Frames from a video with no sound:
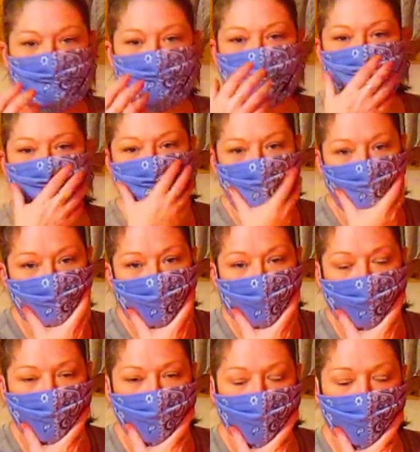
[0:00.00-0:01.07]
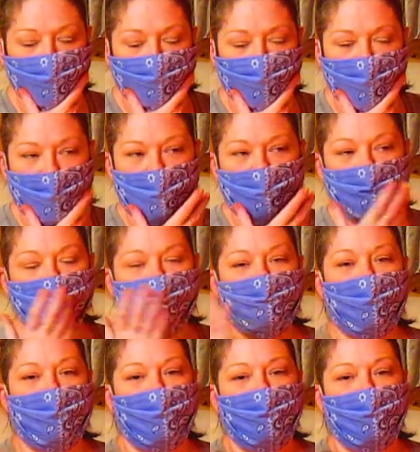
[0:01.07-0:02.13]
they do cover your face,
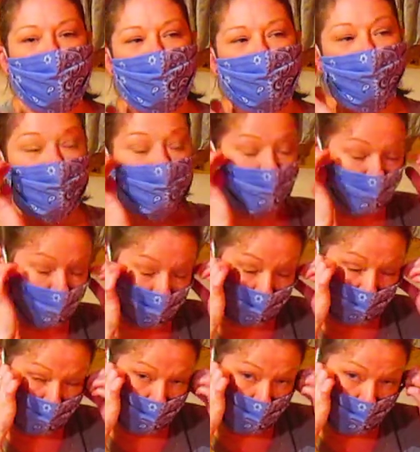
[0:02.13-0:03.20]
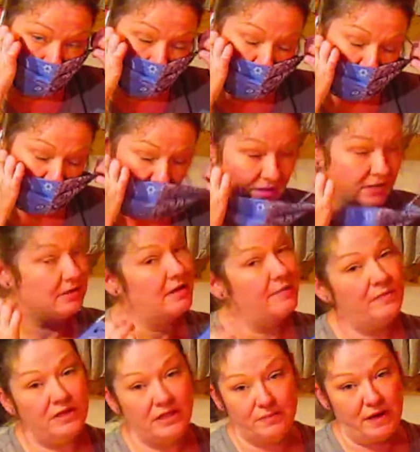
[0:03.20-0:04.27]
and
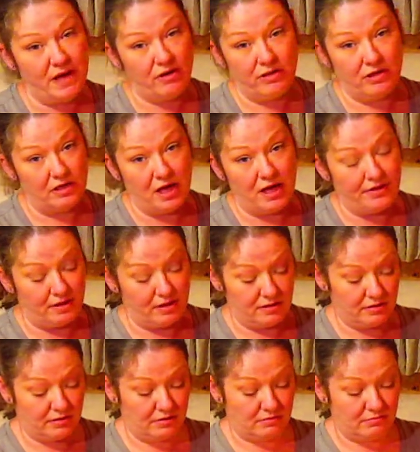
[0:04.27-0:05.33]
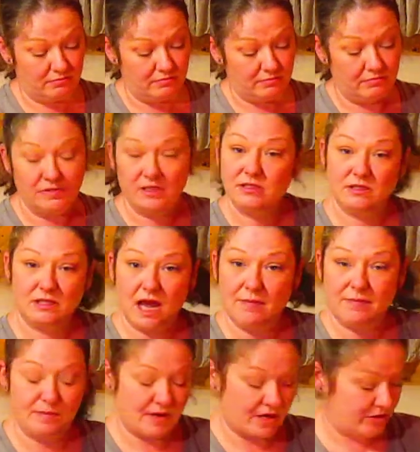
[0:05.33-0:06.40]
something's better than nothing. This has got to
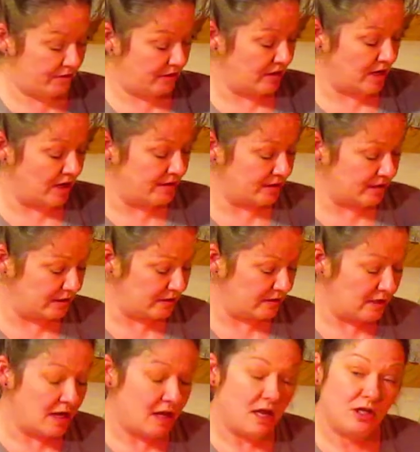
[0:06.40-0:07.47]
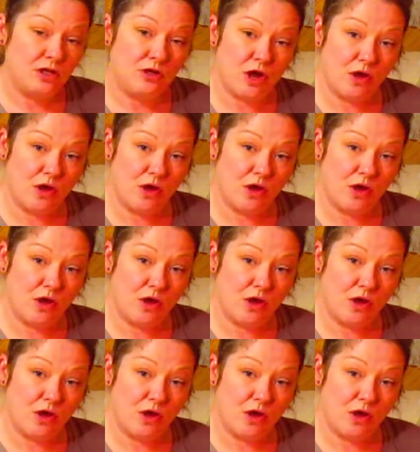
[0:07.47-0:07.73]
be better than nothing. You know,